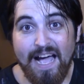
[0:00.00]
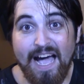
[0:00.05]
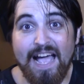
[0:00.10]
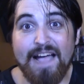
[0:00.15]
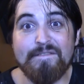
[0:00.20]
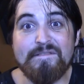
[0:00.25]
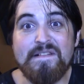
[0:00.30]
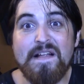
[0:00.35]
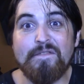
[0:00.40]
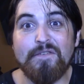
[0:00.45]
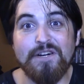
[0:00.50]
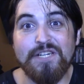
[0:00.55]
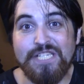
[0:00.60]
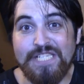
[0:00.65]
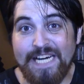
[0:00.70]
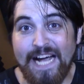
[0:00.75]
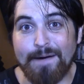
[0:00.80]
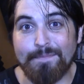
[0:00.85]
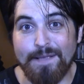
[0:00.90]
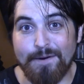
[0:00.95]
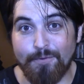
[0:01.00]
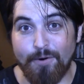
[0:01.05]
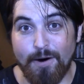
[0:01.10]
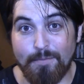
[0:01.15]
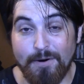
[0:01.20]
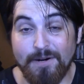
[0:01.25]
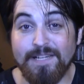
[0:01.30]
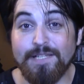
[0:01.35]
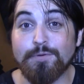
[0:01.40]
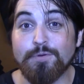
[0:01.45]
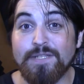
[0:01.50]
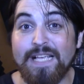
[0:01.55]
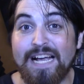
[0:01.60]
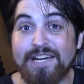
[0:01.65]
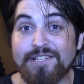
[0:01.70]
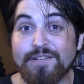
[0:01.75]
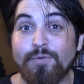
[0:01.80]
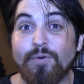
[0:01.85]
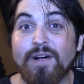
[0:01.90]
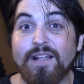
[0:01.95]
I have never shopped at Walmart. This was
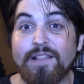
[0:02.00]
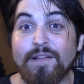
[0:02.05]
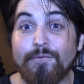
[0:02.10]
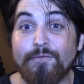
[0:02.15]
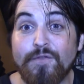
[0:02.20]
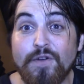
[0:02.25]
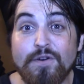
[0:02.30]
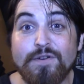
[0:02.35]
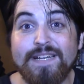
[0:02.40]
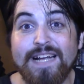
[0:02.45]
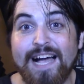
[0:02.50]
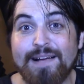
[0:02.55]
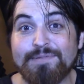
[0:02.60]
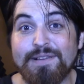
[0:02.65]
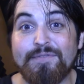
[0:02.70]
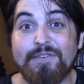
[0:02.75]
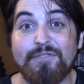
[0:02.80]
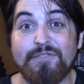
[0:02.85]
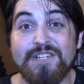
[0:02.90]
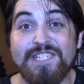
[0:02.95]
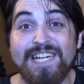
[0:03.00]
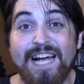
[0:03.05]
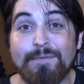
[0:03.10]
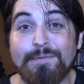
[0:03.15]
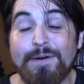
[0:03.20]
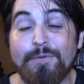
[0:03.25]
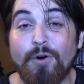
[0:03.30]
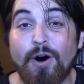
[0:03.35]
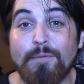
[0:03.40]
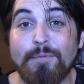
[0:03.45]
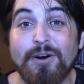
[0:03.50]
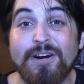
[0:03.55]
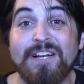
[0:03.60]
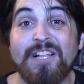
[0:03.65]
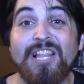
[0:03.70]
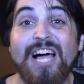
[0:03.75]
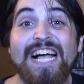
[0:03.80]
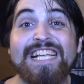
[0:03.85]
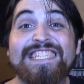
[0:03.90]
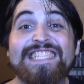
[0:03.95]
actually one of the few times I've ever shopped at Walmart in the
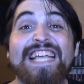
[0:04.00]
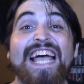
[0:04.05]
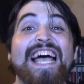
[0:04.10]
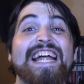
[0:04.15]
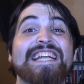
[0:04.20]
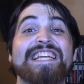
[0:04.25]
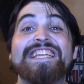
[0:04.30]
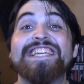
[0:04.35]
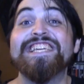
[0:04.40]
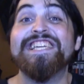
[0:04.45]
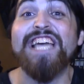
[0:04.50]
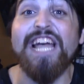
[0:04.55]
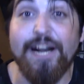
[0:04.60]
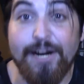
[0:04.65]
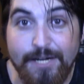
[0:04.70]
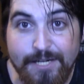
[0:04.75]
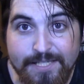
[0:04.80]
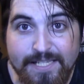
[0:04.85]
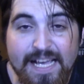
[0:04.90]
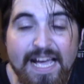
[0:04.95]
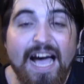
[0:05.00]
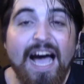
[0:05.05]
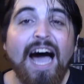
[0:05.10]
last 10 years.